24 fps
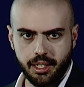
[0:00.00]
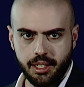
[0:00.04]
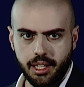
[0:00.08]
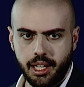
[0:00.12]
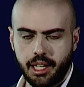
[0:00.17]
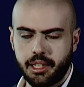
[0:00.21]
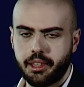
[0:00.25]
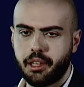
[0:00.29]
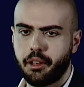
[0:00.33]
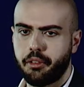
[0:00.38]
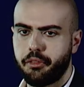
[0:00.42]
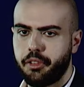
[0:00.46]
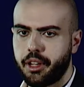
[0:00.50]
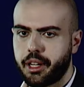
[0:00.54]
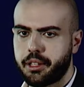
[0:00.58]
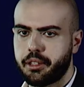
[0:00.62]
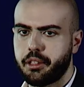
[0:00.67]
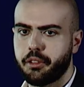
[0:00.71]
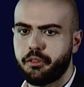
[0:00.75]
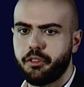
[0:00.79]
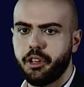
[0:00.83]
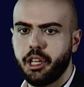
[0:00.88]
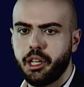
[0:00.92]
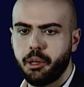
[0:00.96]
And
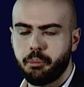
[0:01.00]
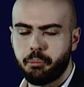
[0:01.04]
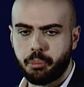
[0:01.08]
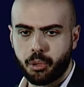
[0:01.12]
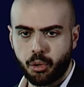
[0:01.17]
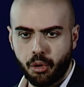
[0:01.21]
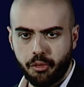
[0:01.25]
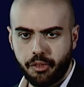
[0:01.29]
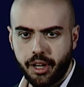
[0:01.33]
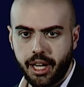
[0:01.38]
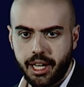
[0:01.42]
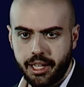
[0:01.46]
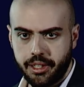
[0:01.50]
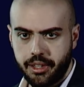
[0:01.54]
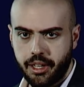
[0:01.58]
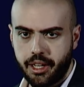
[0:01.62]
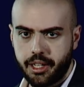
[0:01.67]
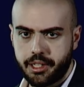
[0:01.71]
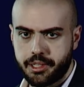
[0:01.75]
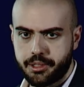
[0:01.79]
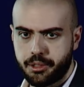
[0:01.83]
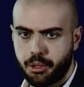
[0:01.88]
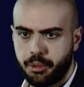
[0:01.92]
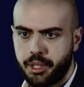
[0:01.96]
effectively,
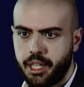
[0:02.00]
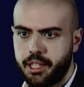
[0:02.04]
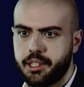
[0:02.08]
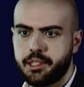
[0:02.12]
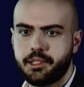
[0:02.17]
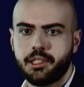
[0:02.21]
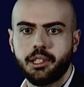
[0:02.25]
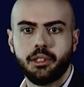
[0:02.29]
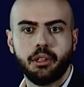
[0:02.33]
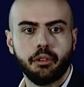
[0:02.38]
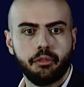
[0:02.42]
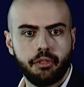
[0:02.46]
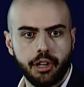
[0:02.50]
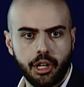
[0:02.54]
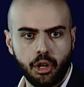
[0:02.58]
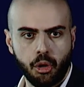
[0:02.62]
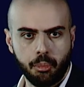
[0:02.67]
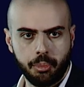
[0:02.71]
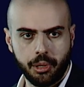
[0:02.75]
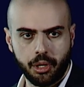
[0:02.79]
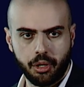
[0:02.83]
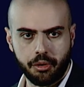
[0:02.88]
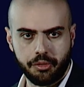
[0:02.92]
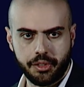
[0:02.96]
providers, so that is the
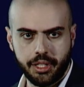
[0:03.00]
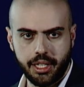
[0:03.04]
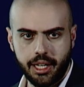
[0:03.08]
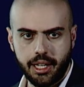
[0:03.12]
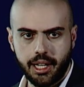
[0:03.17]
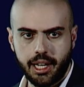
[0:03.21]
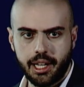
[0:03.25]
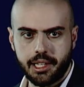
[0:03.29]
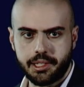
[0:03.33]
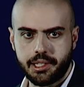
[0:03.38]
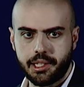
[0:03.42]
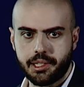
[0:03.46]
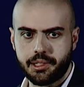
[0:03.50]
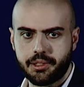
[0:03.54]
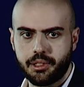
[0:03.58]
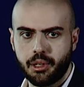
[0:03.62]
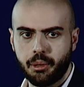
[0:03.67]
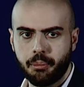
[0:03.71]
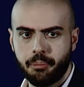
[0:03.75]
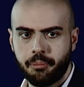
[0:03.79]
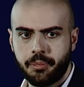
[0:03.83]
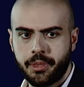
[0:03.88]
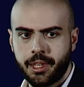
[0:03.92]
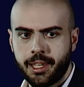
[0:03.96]
developer of the AI
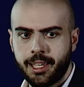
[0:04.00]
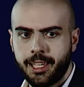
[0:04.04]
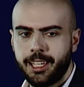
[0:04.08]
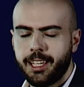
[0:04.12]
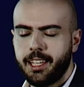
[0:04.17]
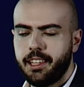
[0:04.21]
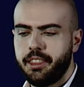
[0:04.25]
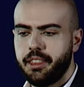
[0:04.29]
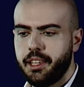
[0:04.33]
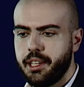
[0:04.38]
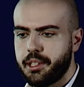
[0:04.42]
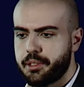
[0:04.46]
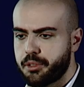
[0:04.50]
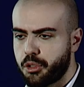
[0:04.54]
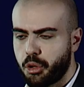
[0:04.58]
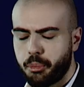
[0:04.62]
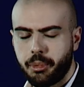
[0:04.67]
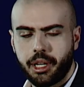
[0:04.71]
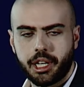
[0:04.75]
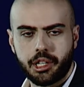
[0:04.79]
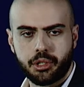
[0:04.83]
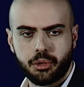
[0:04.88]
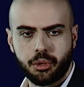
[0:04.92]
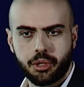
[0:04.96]
system, needs to
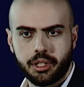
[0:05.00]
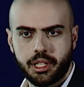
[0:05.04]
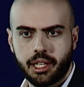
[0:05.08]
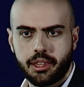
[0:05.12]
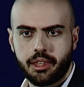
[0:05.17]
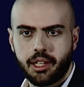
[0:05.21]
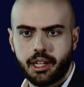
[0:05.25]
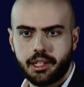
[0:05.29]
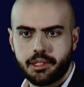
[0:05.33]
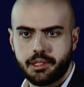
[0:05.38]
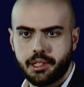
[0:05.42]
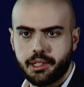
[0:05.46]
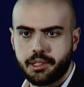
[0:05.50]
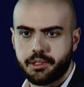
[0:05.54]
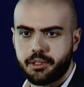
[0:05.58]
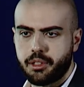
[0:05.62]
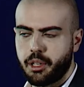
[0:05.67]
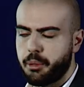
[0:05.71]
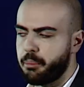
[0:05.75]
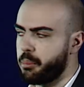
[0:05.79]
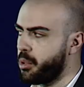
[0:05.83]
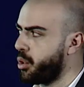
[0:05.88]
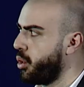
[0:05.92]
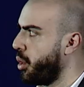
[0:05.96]
make sure that their
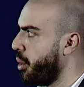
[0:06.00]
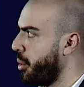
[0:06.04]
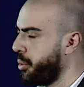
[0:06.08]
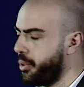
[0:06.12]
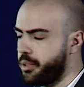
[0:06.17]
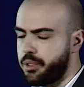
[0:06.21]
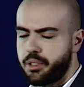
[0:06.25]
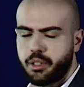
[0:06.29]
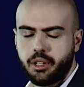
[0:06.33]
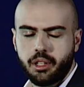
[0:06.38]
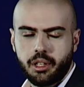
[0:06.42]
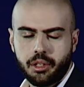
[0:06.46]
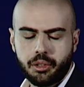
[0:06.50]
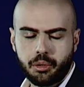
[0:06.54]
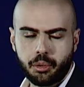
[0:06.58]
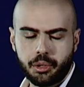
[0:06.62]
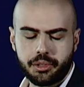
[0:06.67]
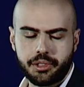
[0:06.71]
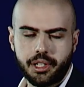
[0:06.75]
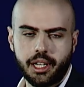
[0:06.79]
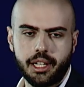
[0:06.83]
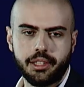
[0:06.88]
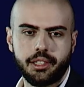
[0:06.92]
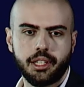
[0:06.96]
system goes through
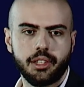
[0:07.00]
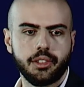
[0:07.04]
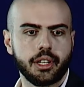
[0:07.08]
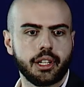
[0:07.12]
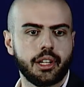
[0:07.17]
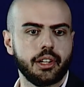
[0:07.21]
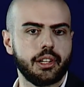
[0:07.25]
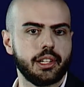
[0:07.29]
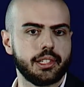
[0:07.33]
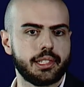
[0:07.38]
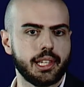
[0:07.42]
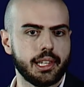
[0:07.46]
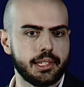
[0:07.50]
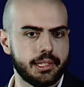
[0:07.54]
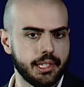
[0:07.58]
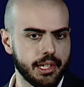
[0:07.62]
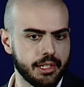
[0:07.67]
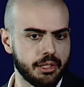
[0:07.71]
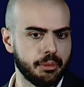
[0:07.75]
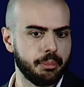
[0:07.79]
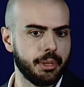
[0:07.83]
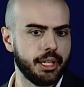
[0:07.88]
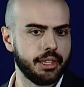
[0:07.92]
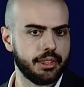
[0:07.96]
certain rigorous
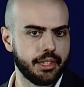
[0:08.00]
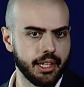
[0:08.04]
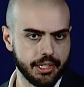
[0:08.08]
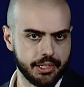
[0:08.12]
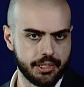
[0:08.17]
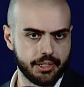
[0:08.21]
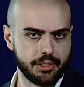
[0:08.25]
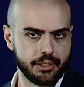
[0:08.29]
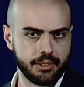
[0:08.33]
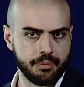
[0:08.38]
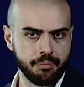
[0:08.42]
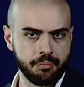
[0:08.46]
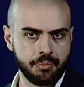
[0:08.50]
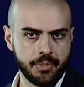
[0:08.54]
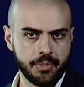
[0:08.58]
assessment tests.